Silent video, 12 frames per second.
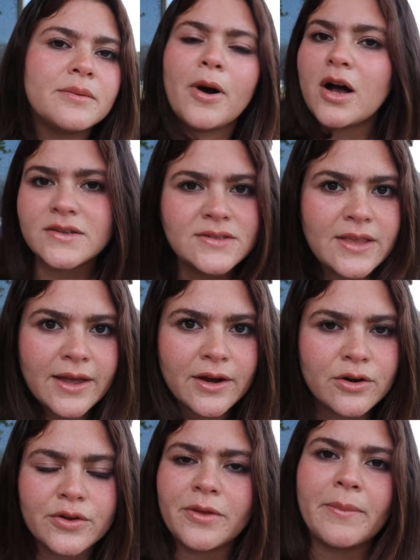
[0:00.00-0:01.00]
the boss
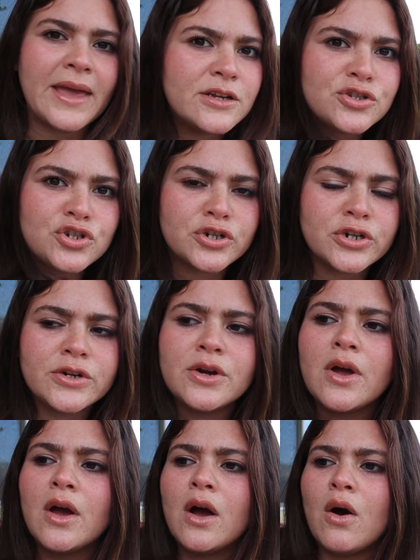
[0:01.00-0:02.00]
there or the manager
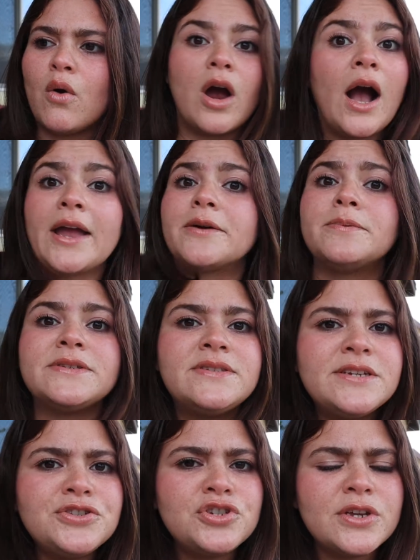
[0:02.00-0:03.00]
or a higher
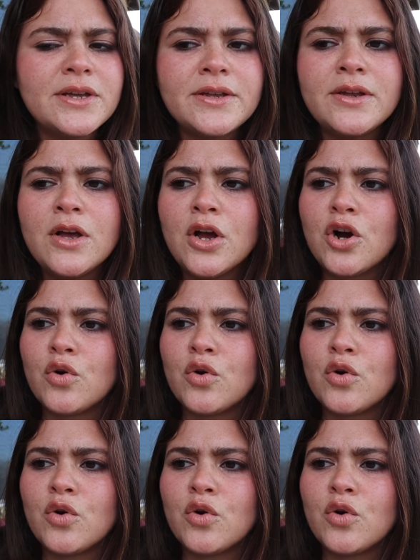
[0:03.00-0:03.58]
position?